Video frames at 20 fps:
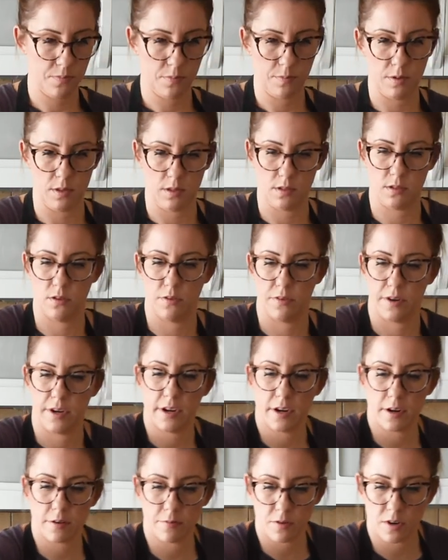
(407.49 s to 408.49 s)
put this over
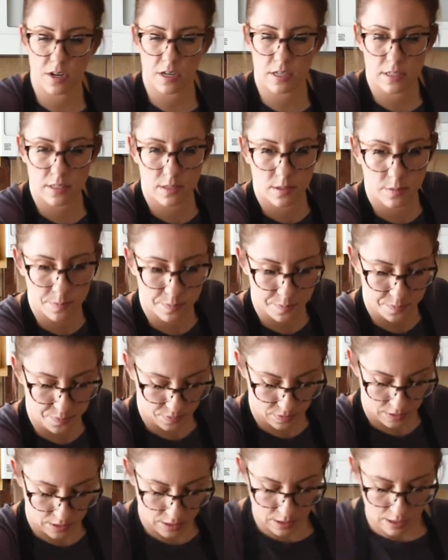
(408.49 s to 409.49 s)
here for us.
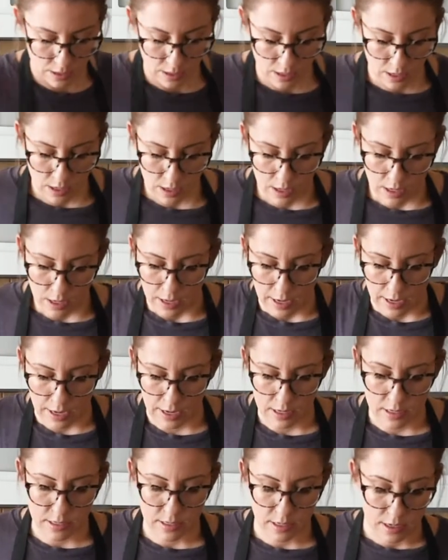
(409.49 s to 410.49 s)

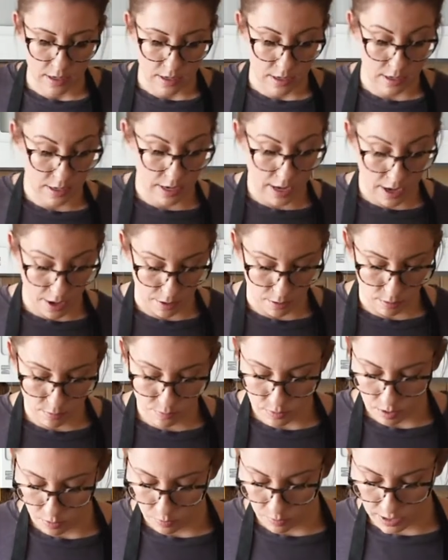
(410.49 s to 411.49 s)
And now
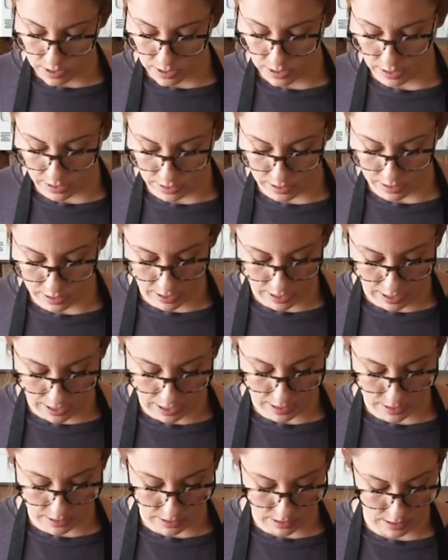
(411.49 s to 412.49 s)
we can
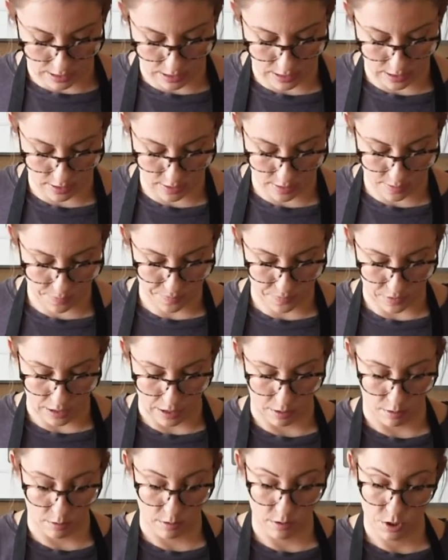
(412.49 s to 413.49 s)
add in
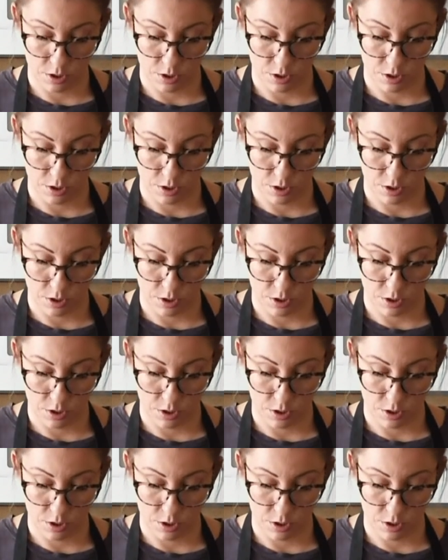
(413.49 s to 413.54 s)
our